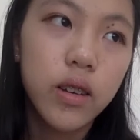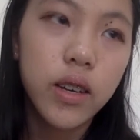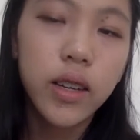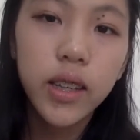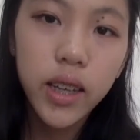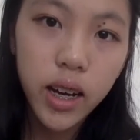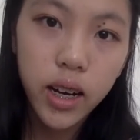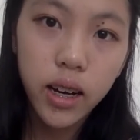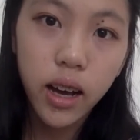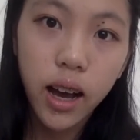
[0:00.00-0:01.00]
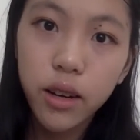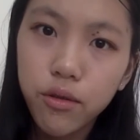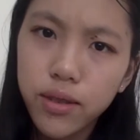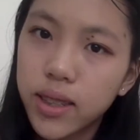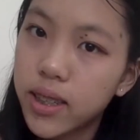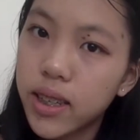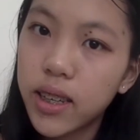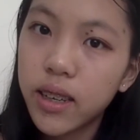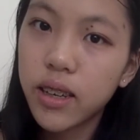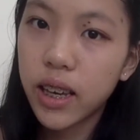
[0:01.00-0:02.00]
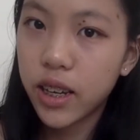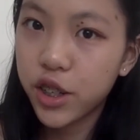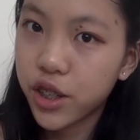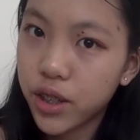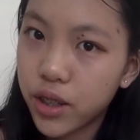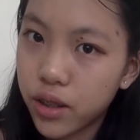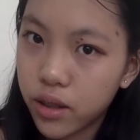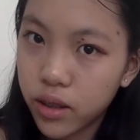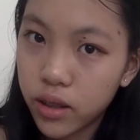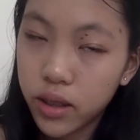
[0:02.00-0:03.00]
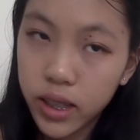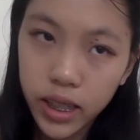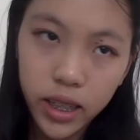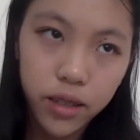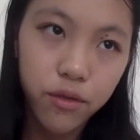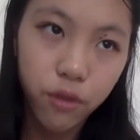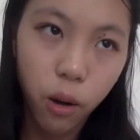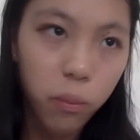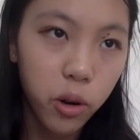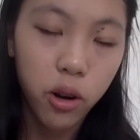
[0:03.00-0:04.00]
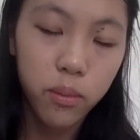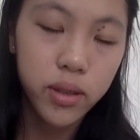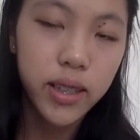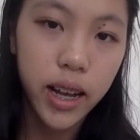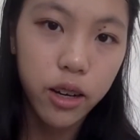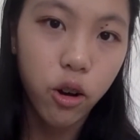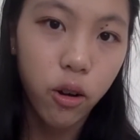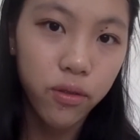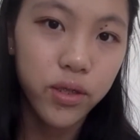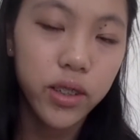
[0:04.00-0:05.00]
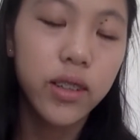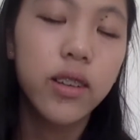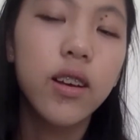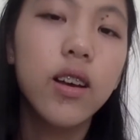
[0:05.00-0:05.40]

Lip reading: And yeah, I don't see Asian teen rom-coms that often,